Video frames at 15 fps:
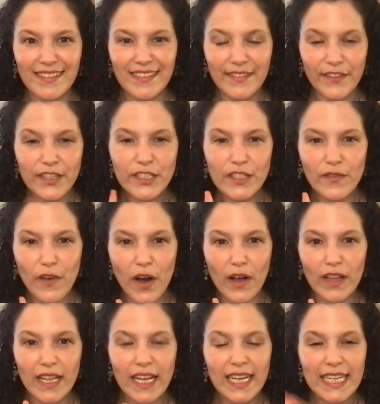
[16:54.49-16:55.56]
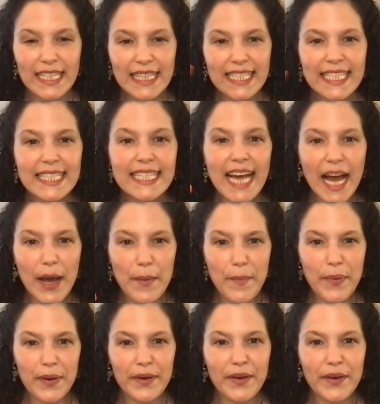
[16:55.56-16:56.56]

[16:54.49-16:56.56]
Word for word: first of all clean up